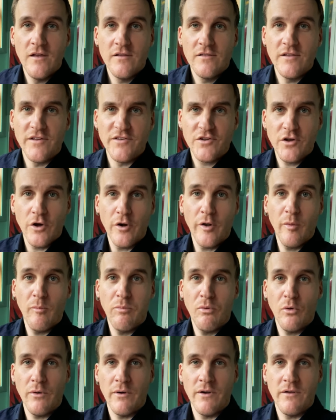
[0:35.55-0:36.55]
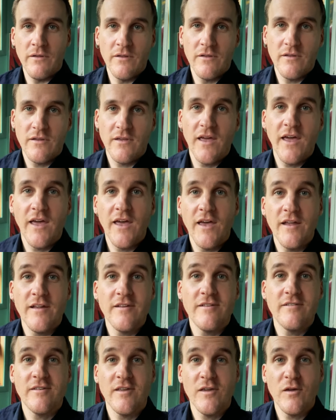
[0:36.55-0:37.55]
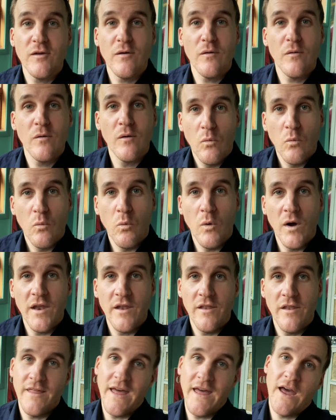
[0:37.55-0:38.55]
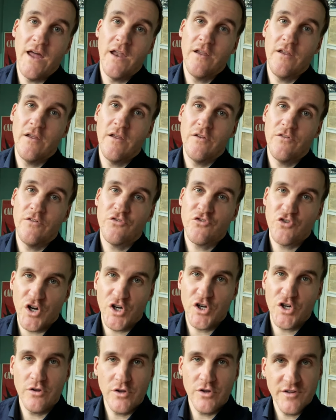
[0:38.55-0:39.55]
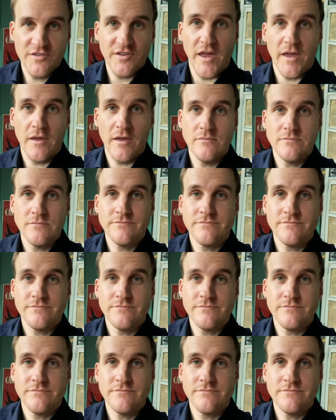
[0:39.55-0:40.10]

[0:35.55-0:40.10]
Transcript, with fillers: Let's go to the board and see what that structure looks like.